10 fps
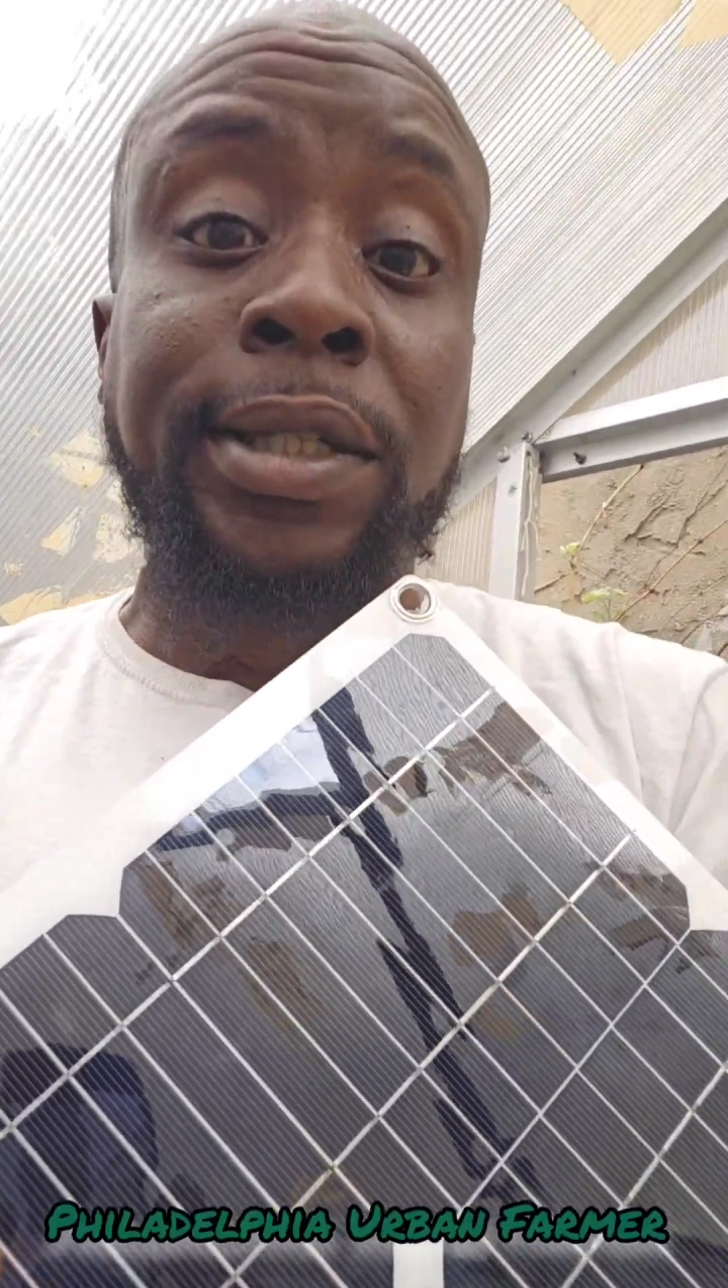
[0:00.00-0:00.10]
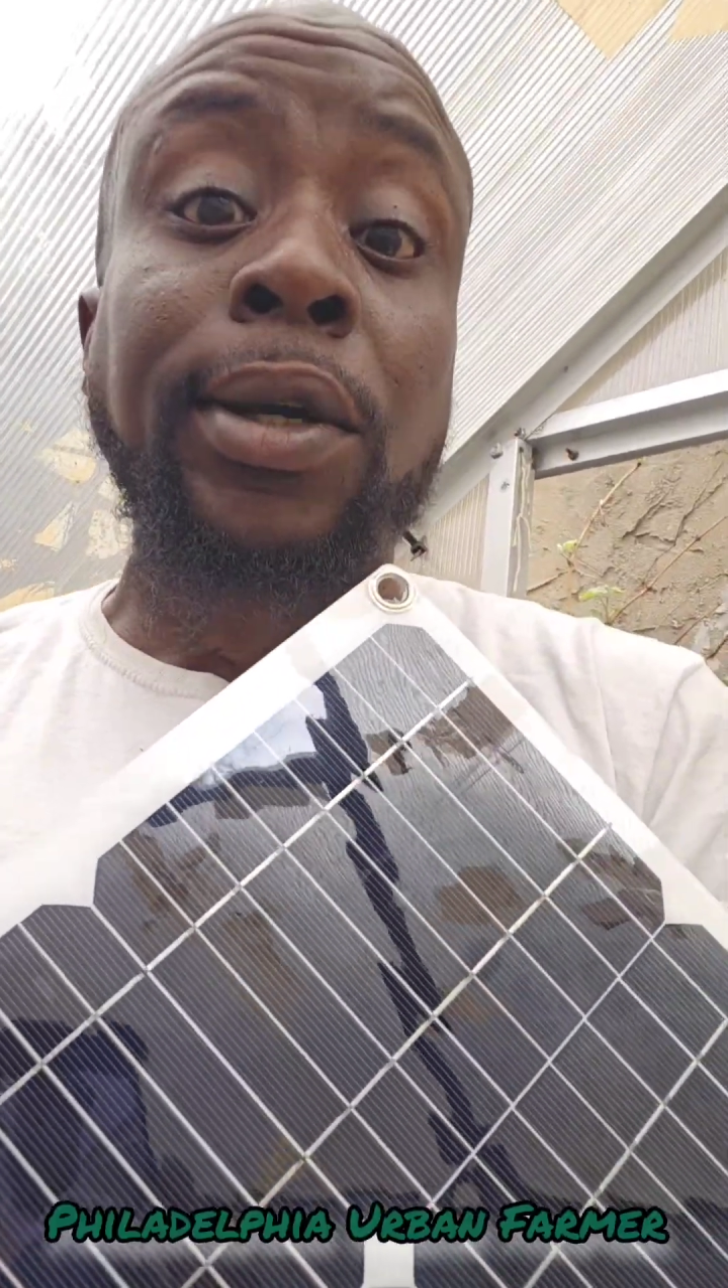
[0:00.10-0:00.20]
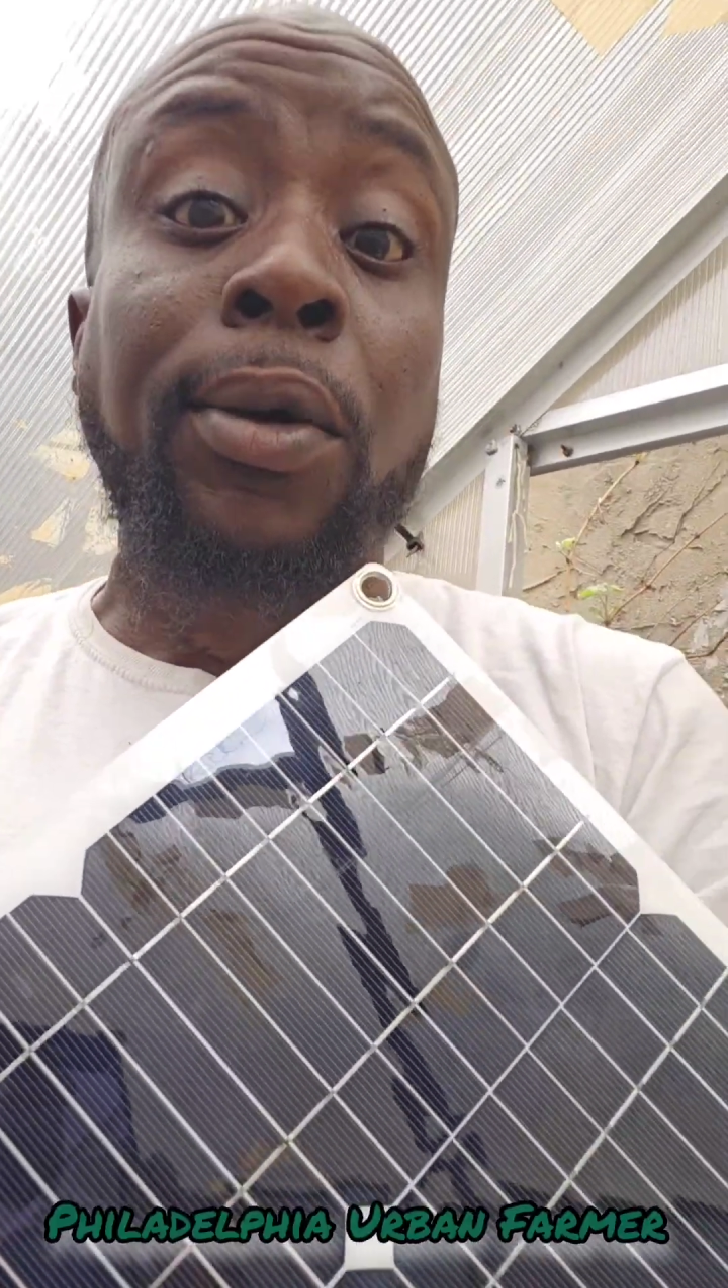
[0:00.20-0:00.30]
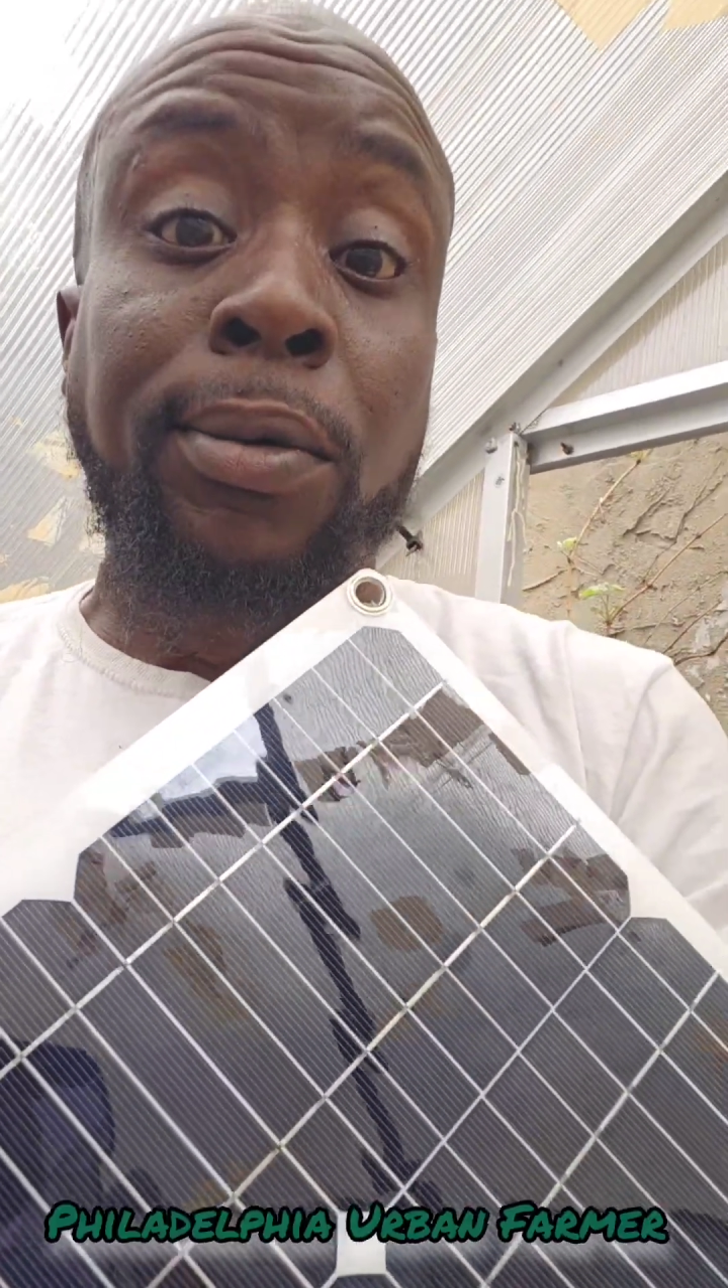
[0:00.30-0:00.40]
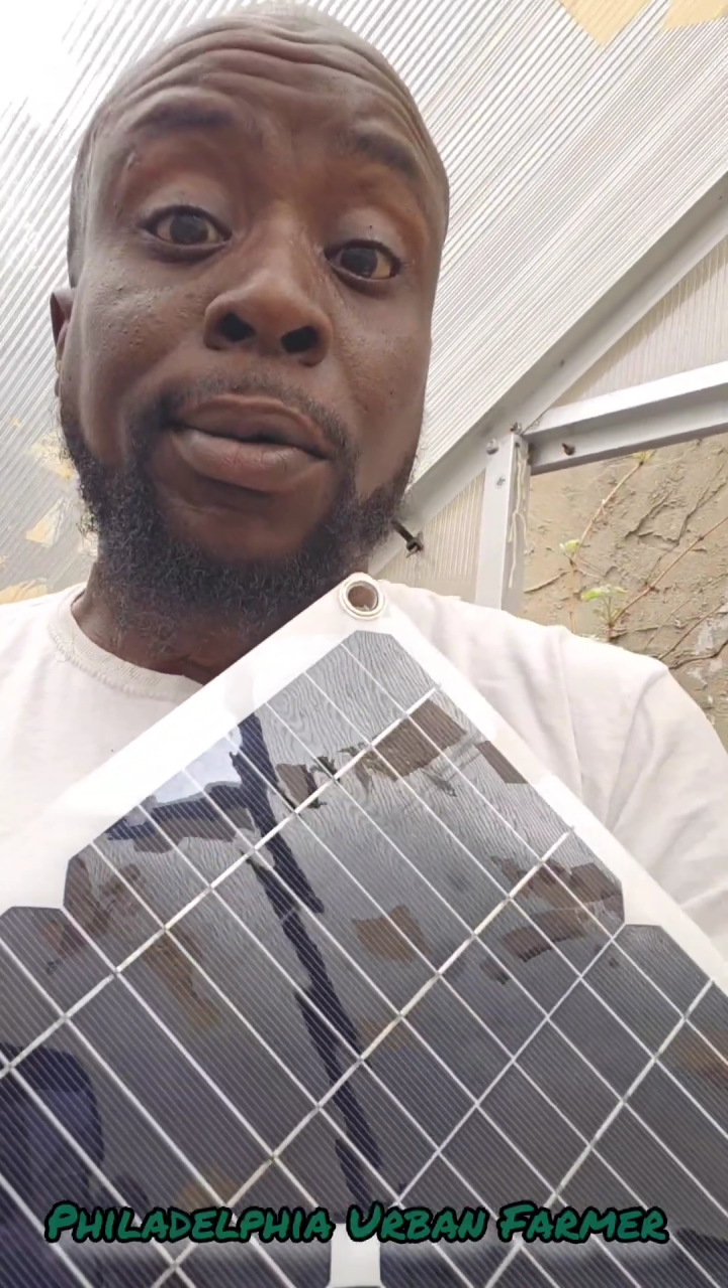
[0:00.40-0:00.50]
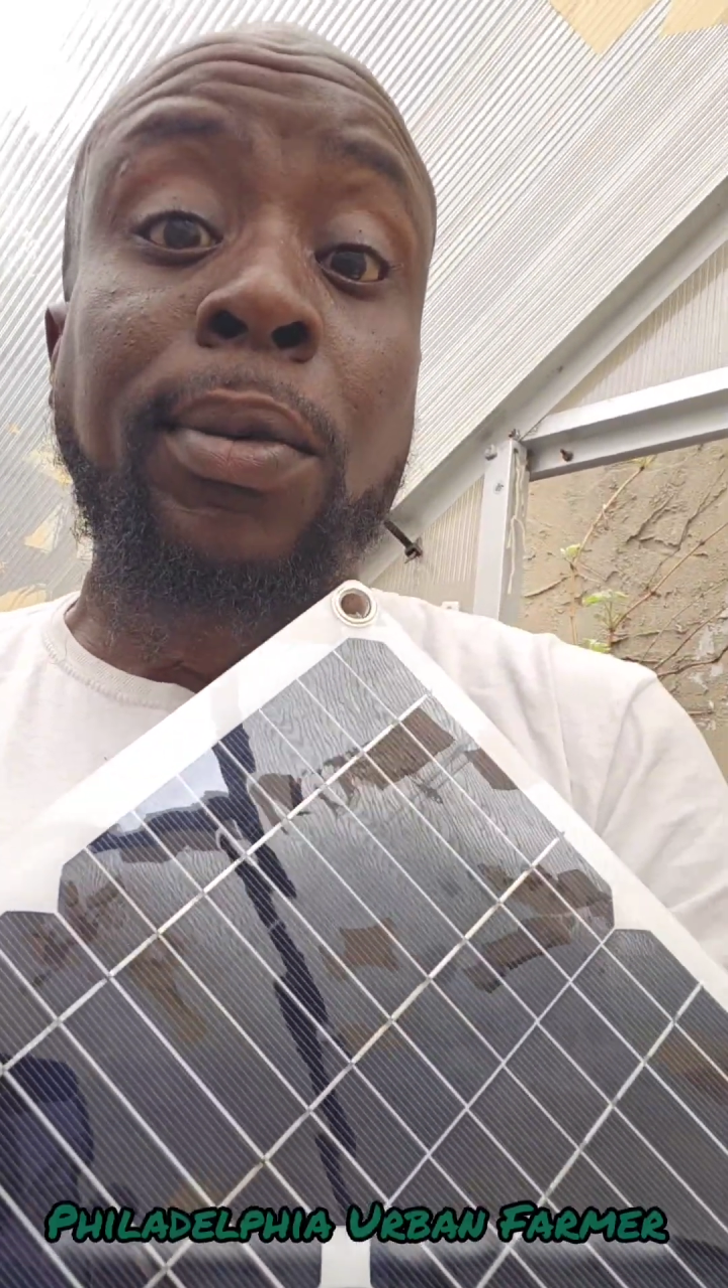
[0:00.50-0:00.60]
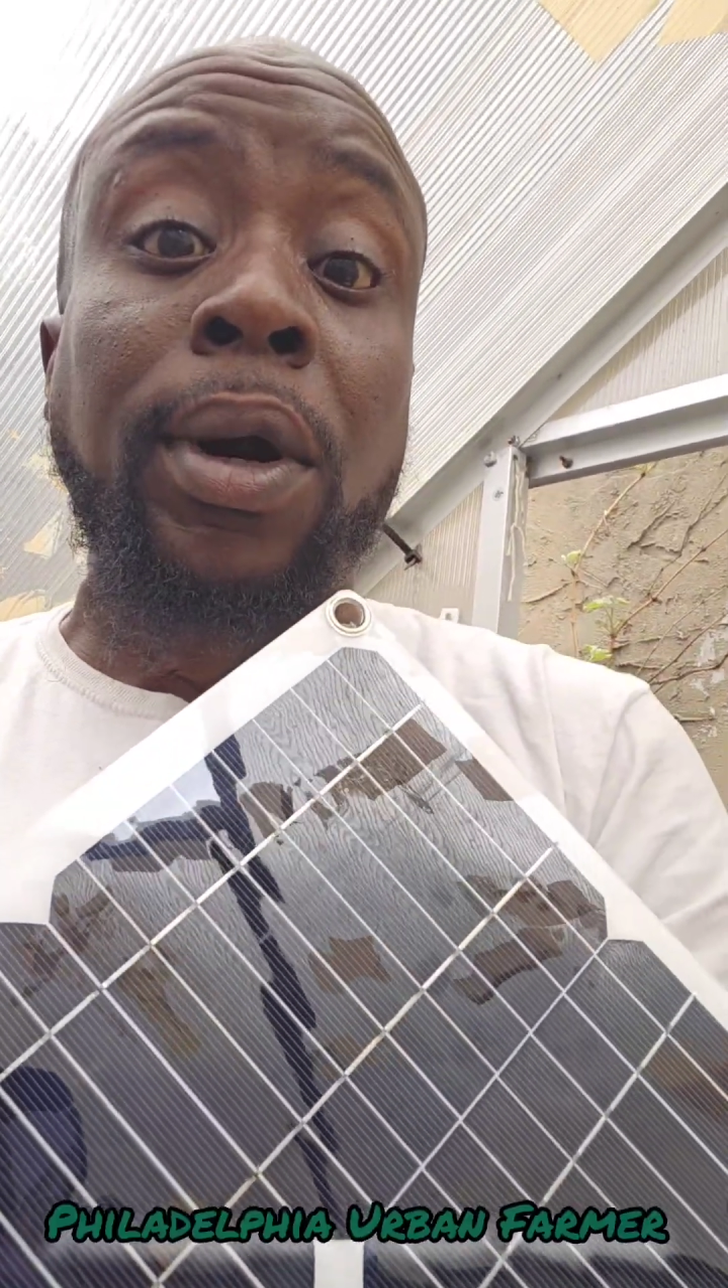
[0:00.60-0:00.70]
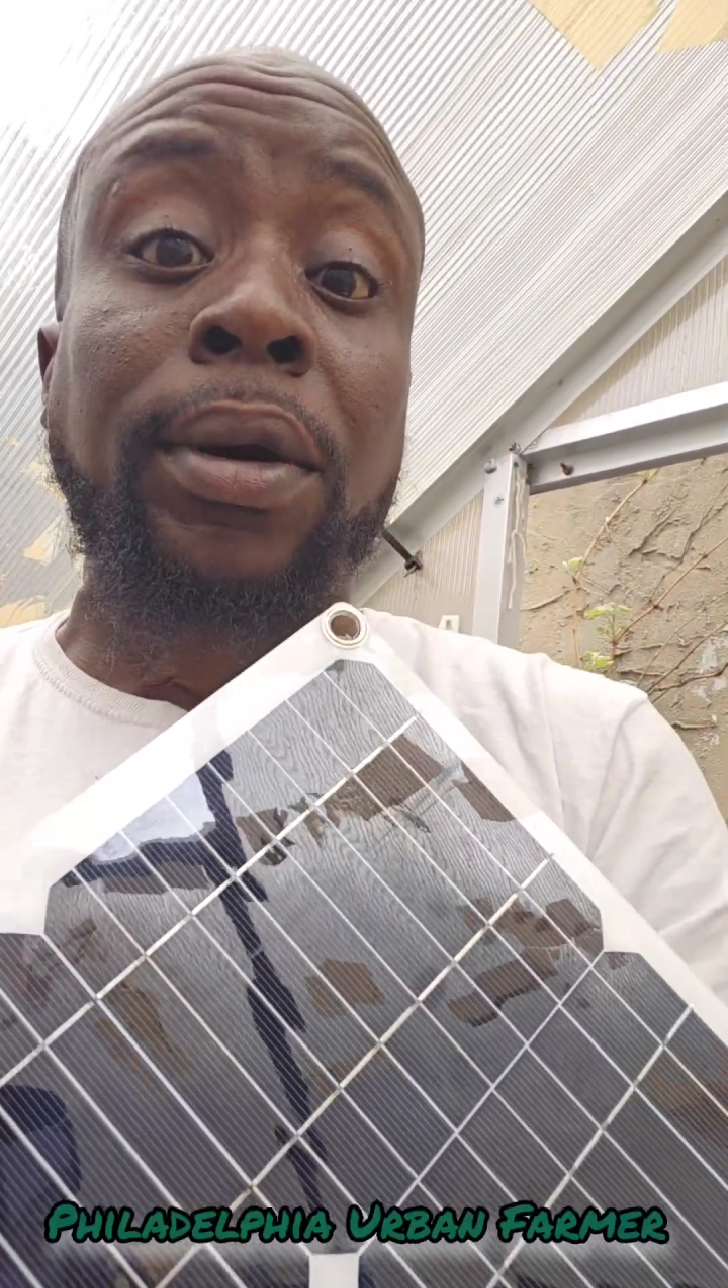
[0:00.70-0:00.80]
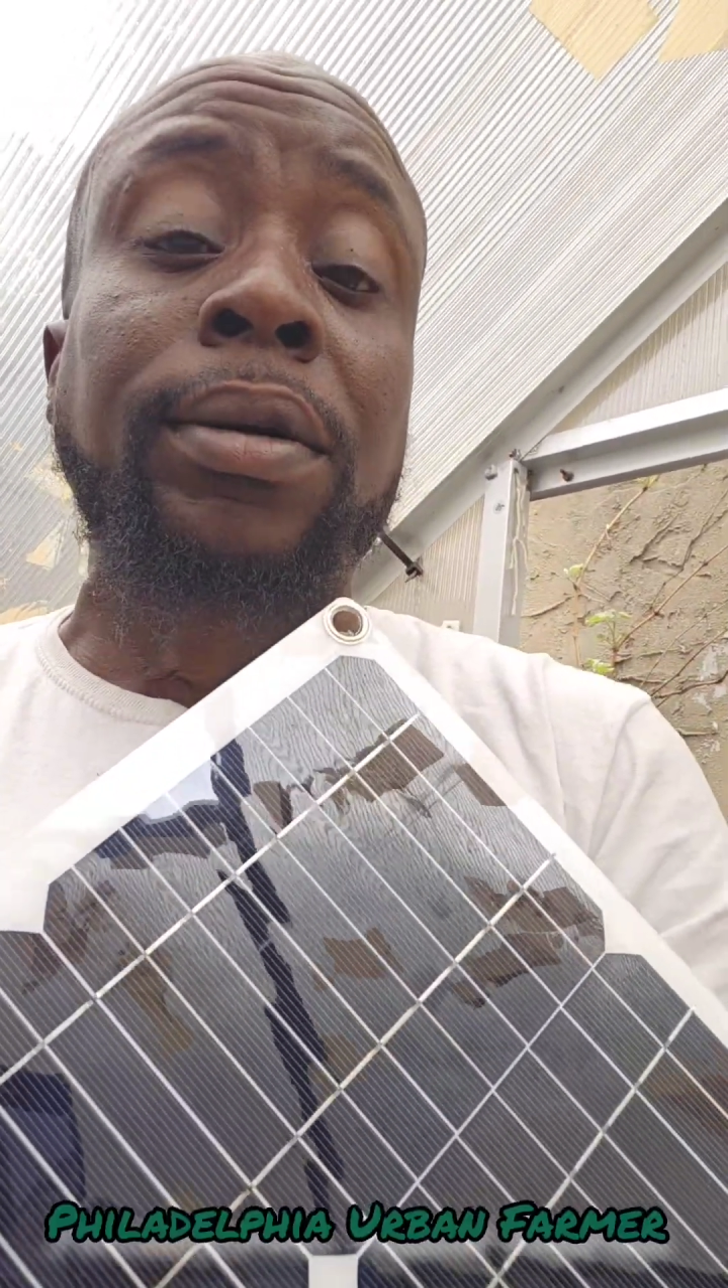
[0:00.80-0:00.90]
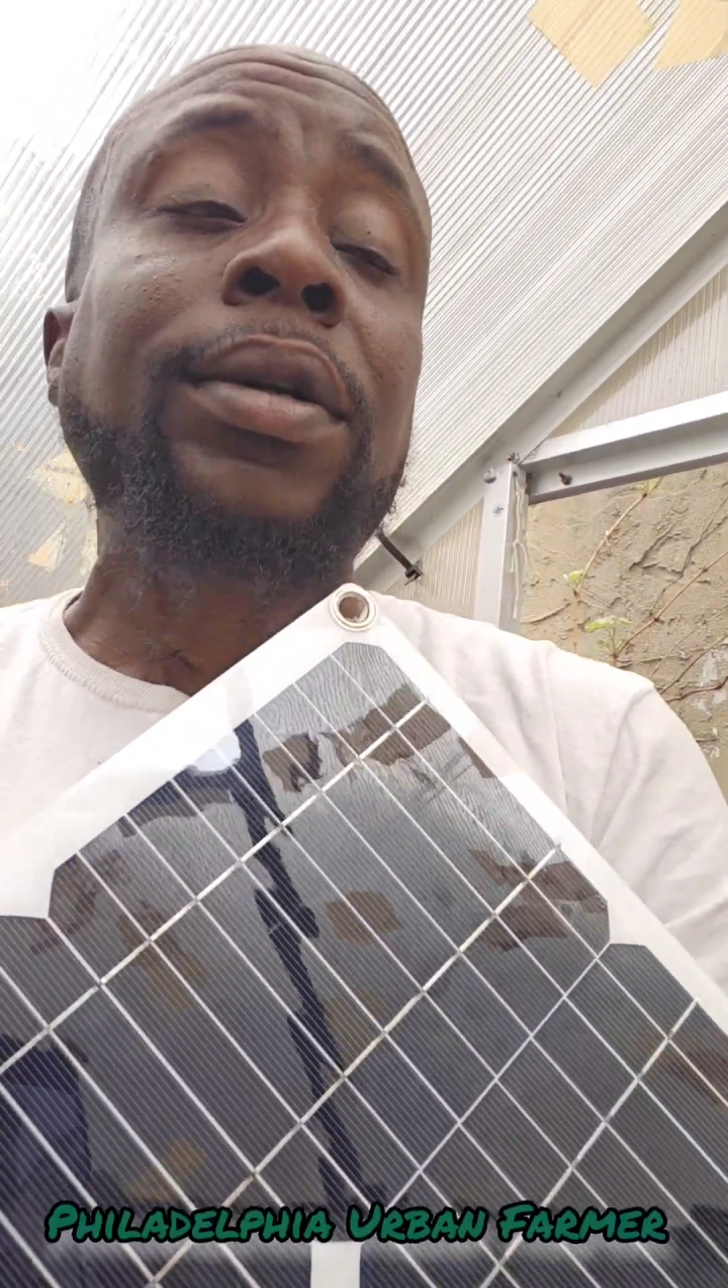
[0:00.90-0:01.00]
going to work.